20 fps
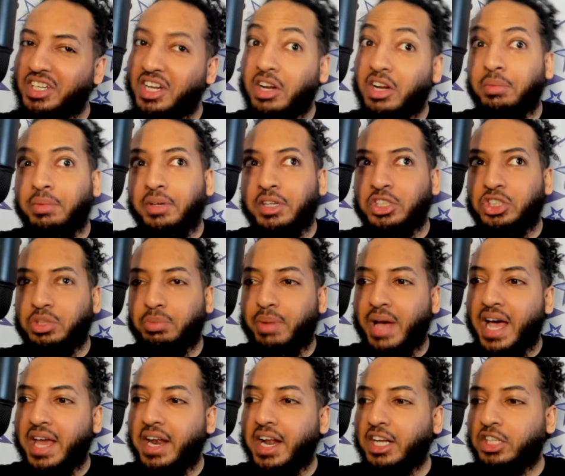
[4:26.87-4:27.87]
It'll be in
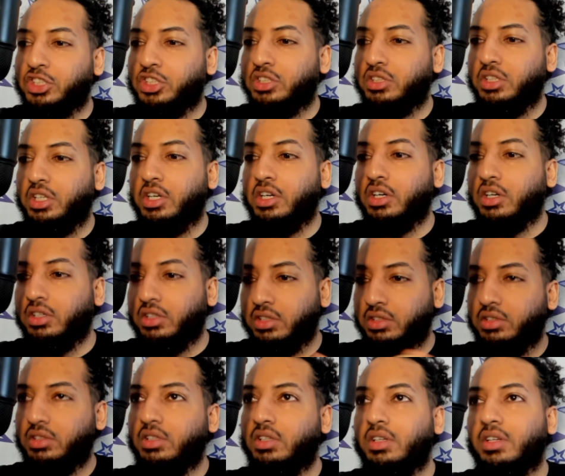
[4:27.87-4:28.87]
Japan next year,
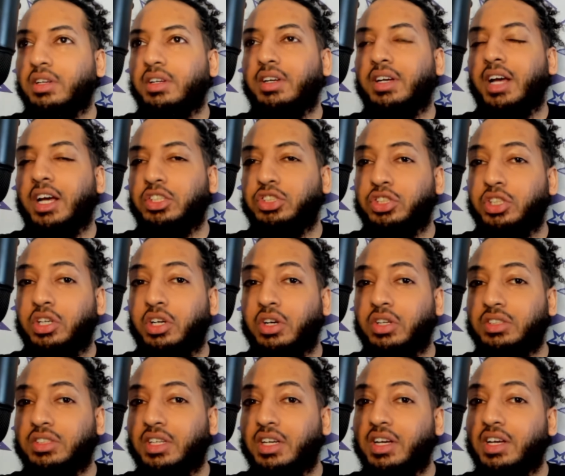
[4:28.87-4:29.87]
and she
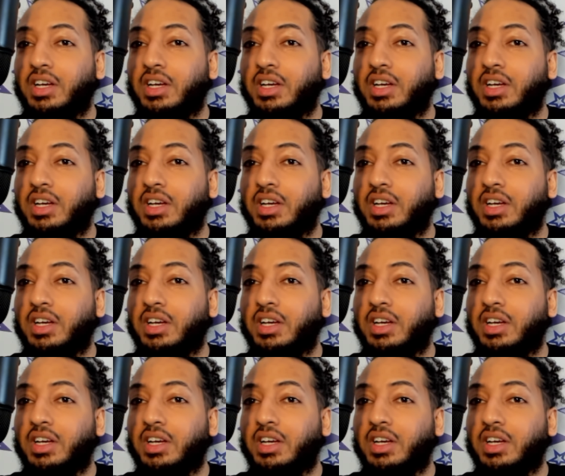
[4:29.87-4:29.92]
goes,